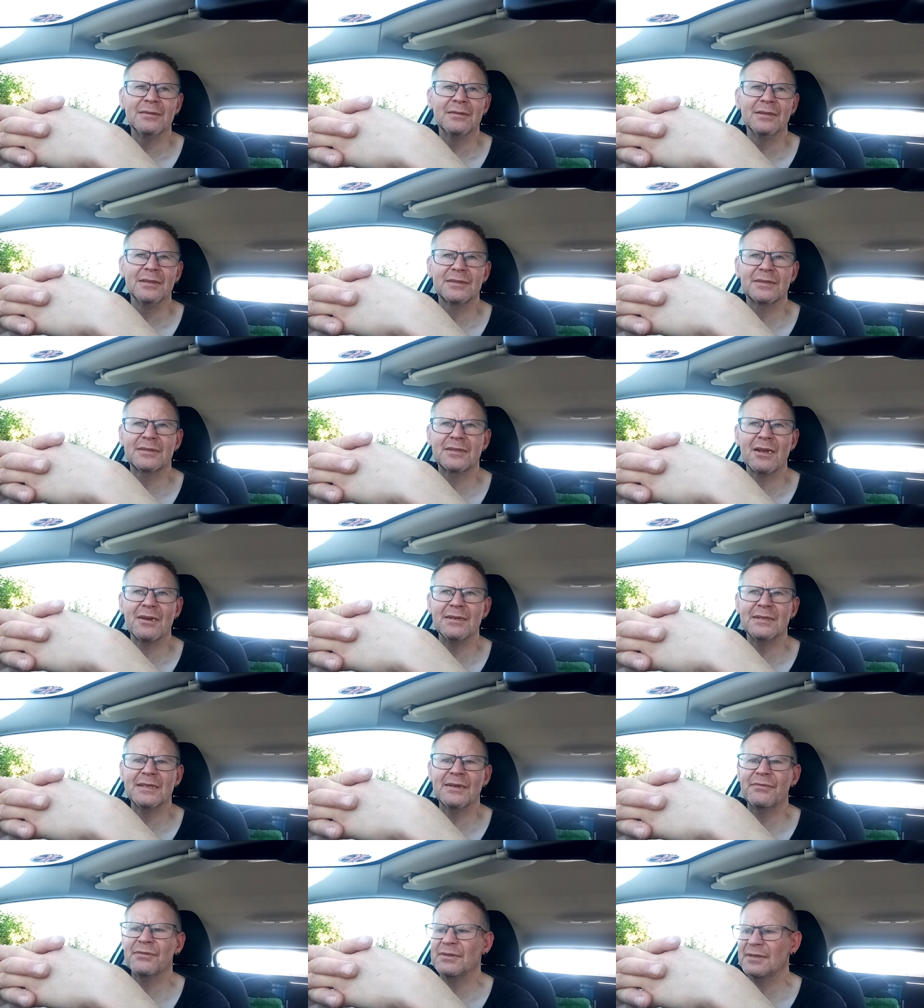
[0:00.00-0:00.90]
It's a totally
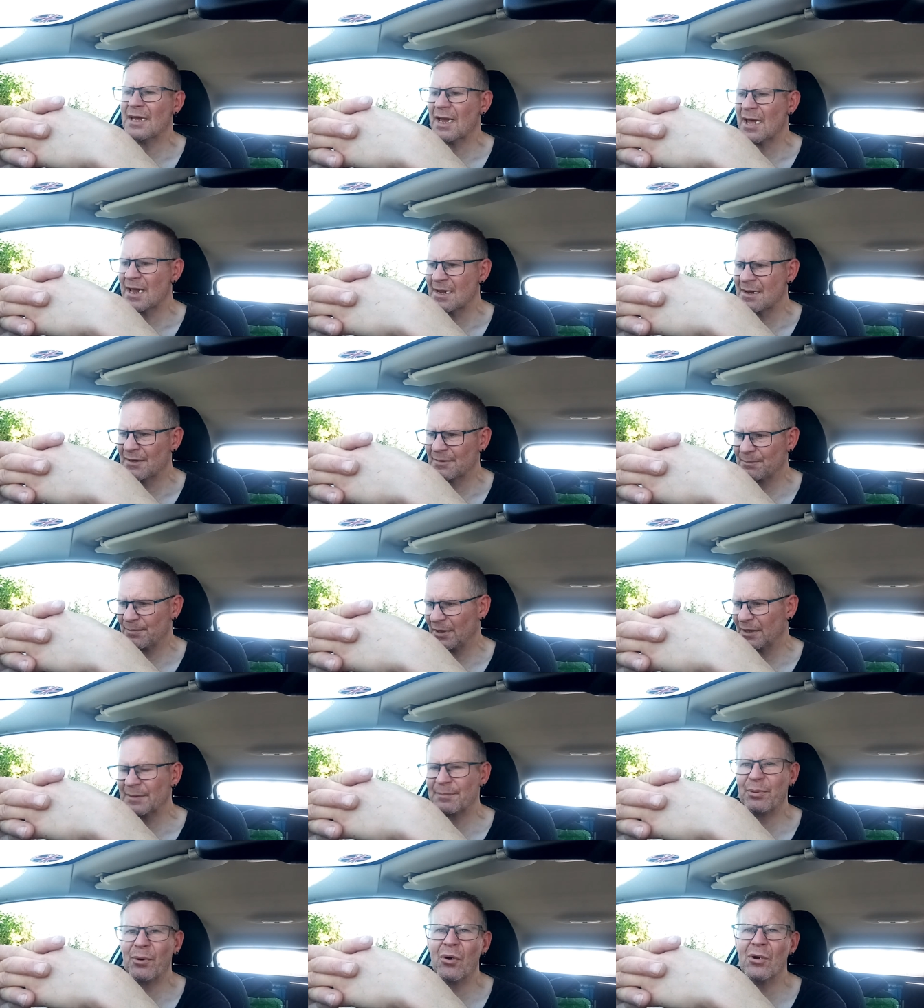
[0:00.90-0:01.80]
different day. It's bloody
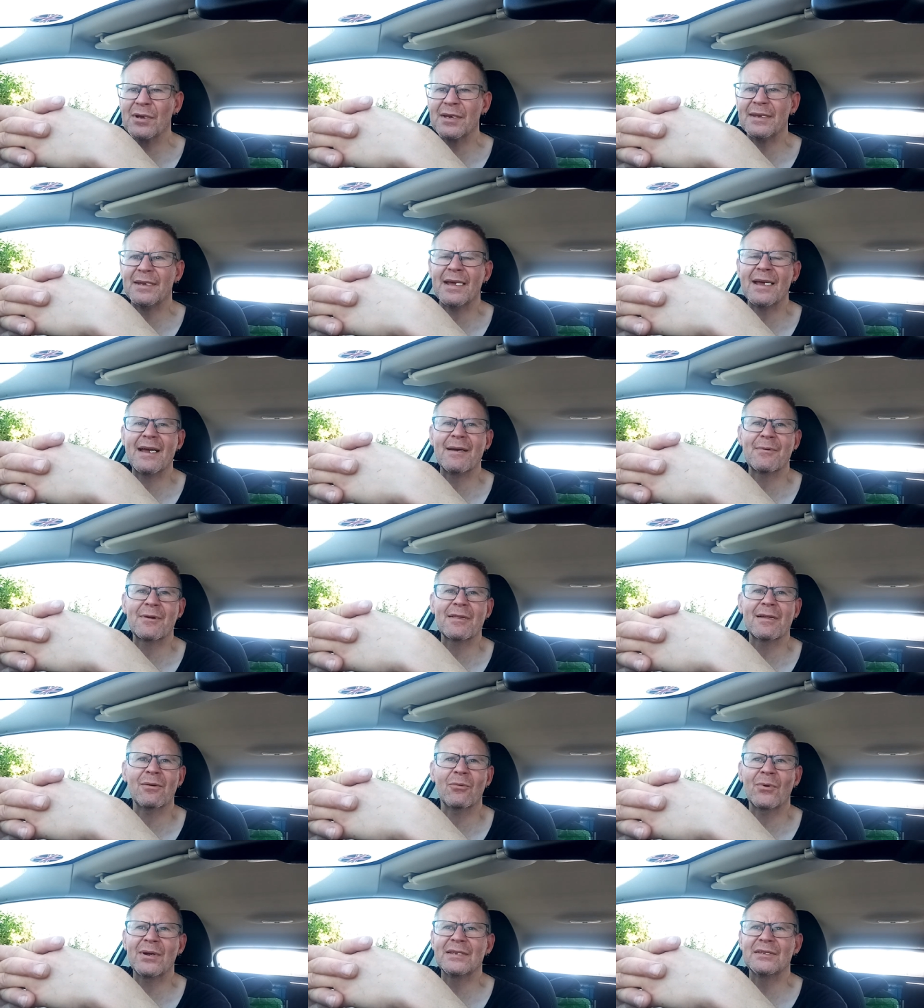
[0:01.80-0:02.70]
boiling here, but
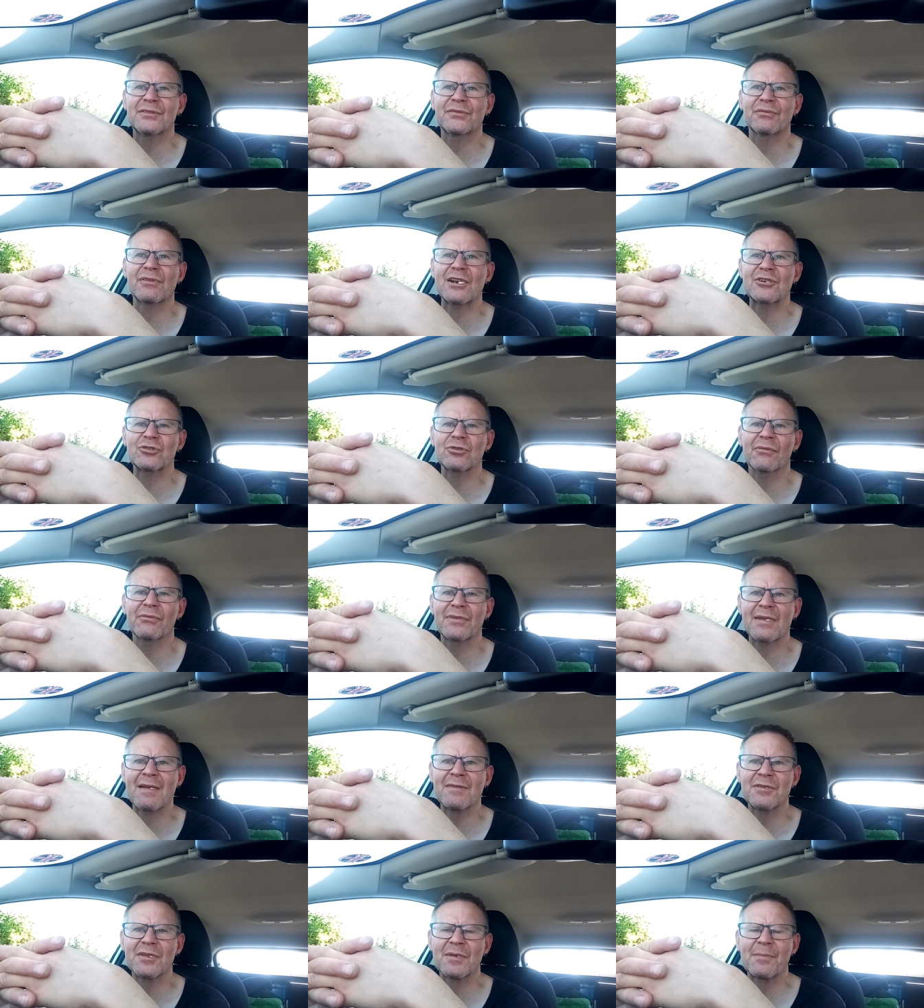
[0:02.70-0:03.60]
that wind's fresh off the
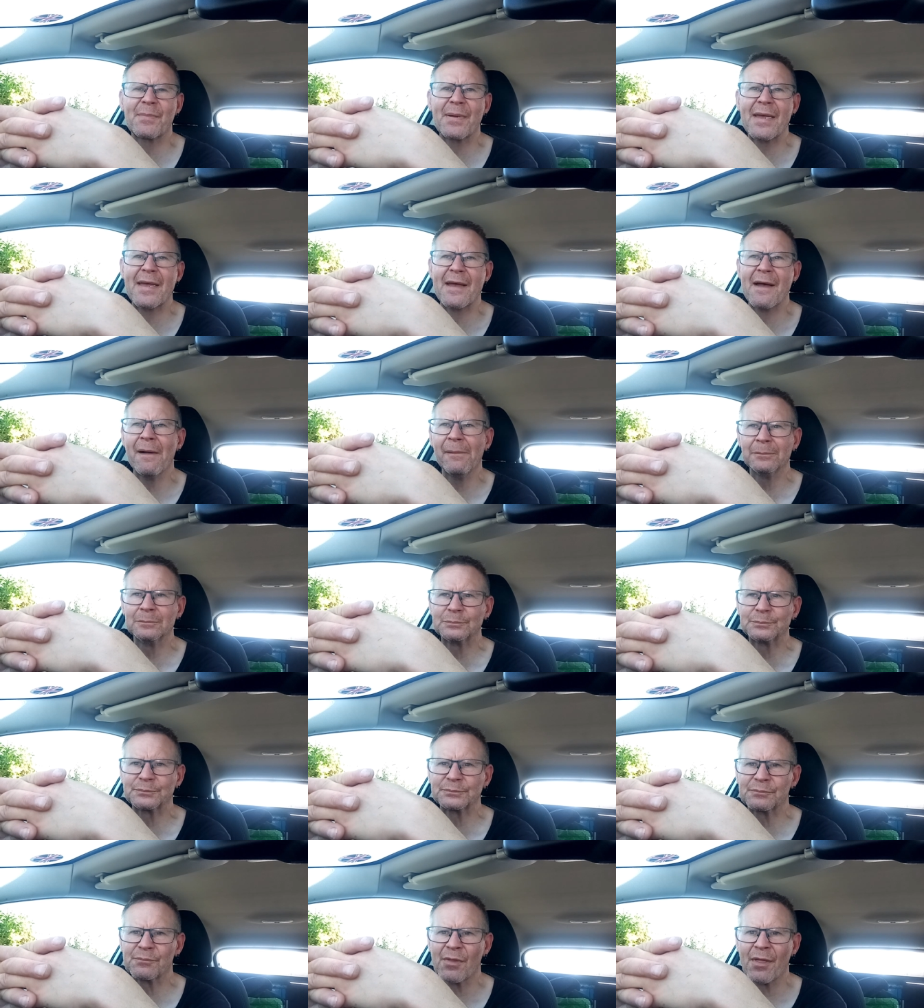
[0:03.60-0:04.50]
end of the pier.
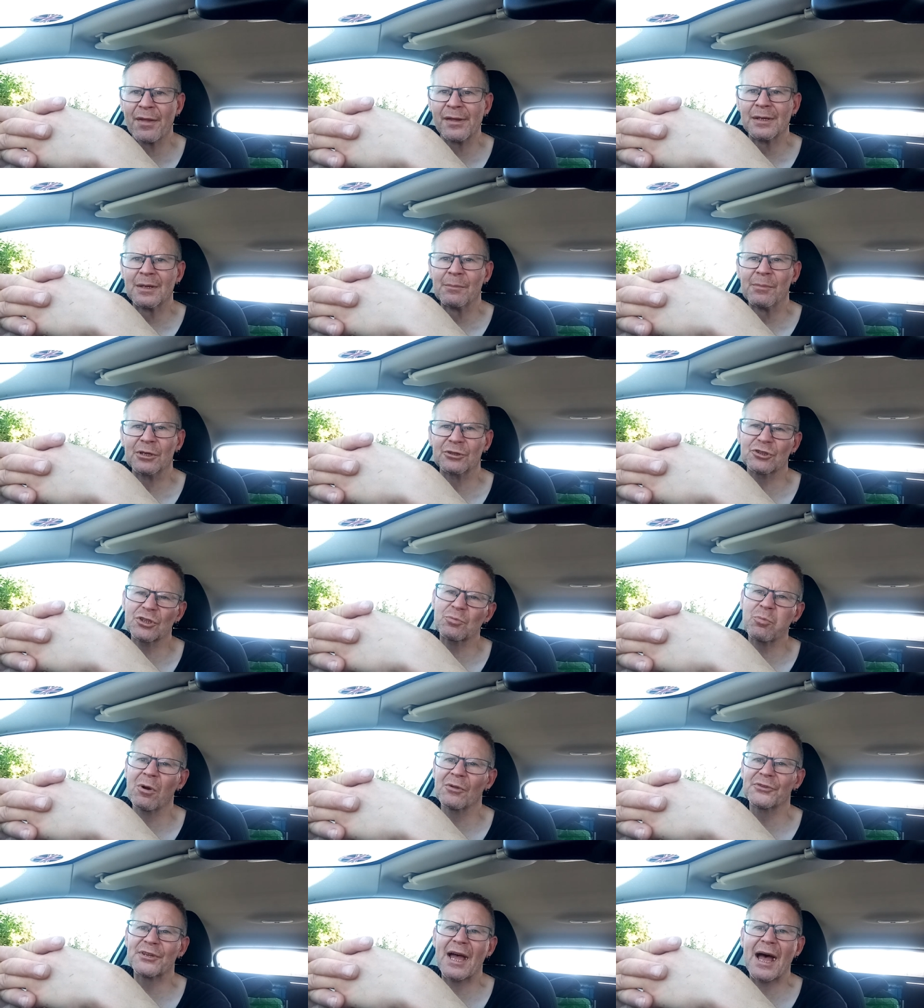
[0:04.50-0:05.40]
But just
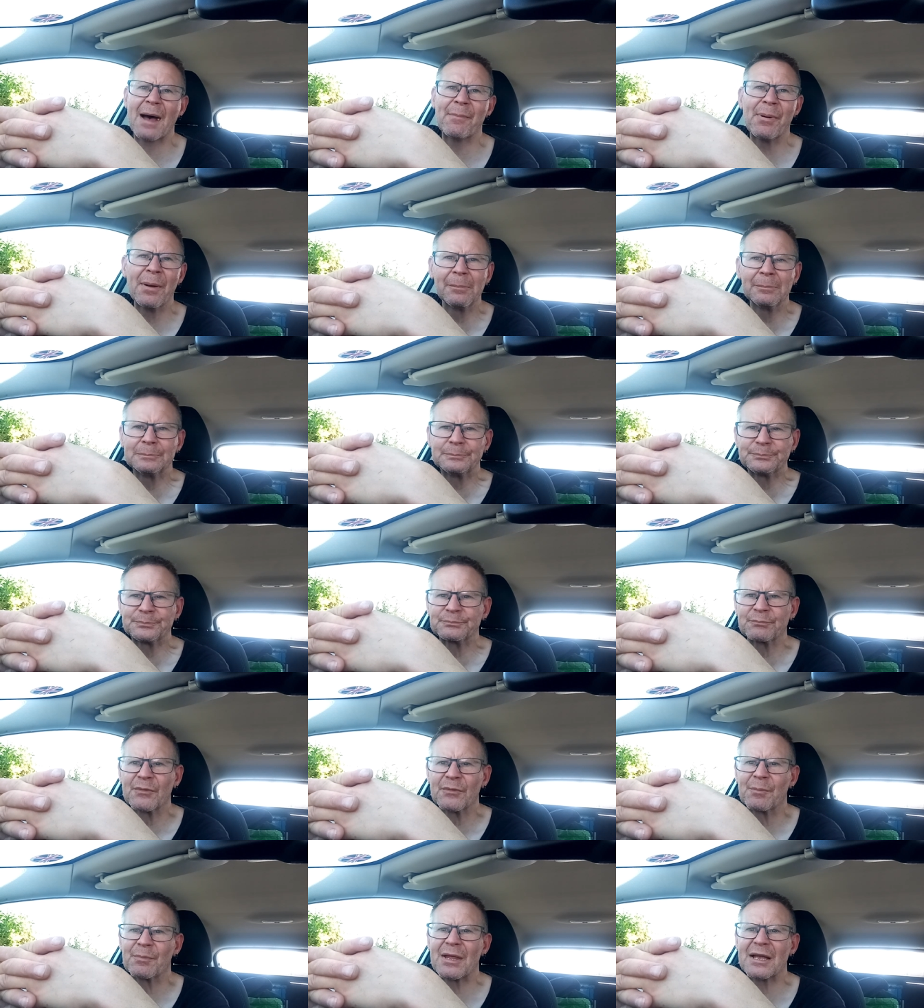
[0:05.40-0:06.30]
one dab.
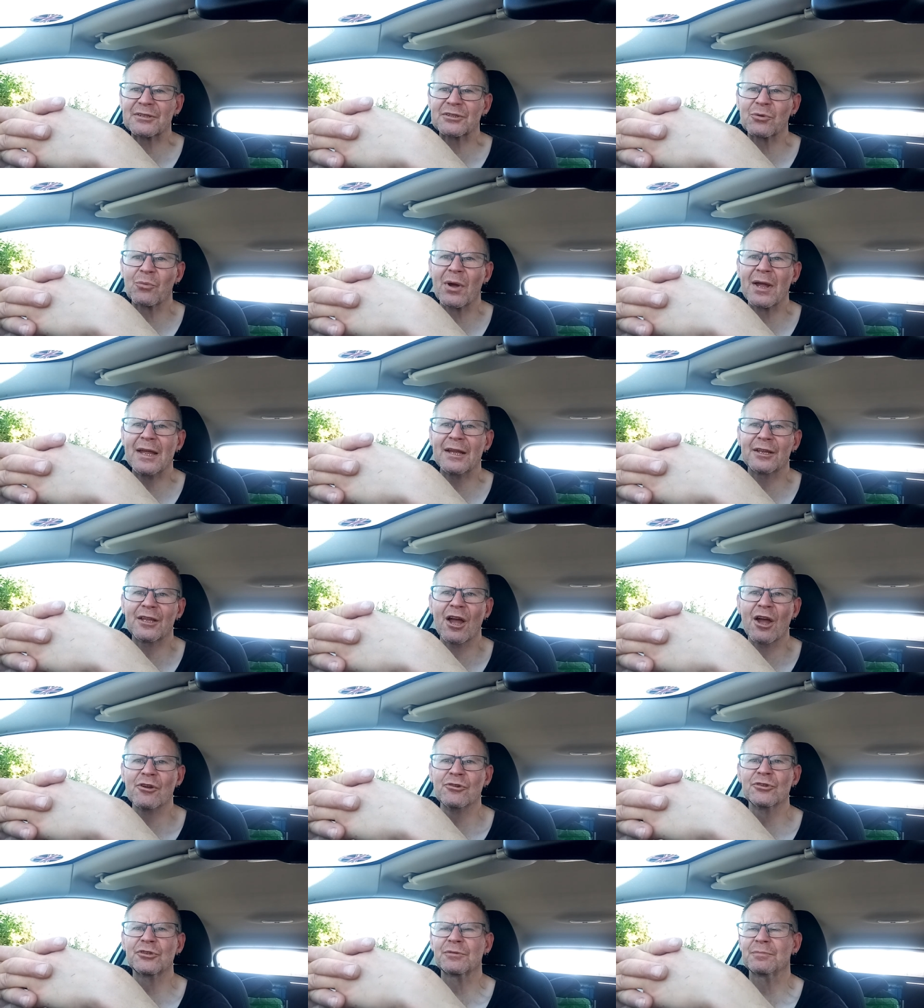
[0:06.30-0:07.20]
That's the way it
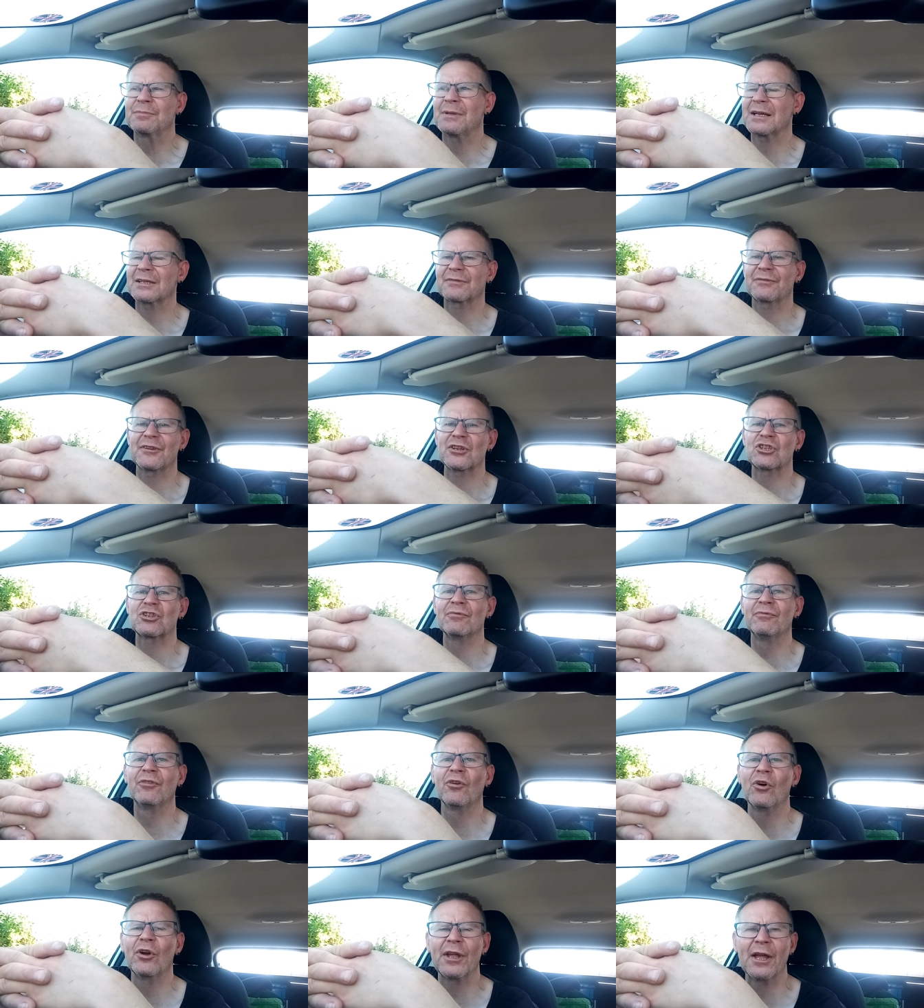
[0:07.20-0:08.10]
goes. That's fishing
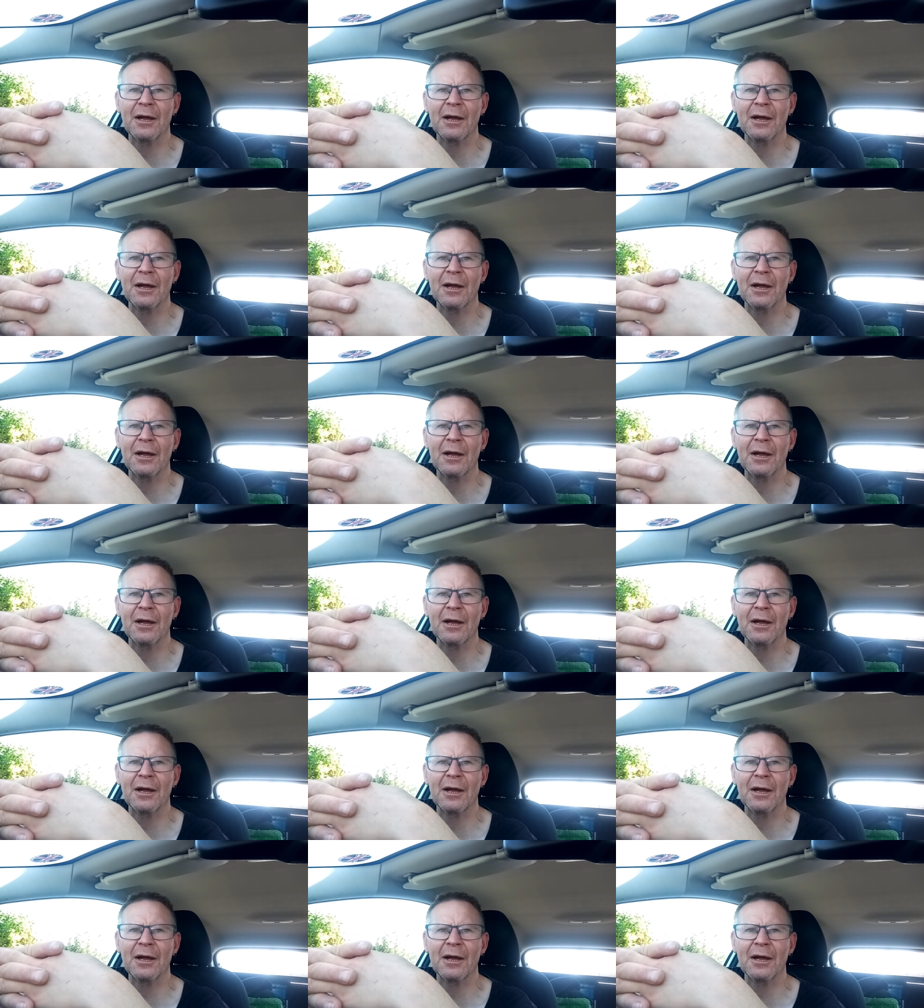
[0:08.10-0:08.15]
for you.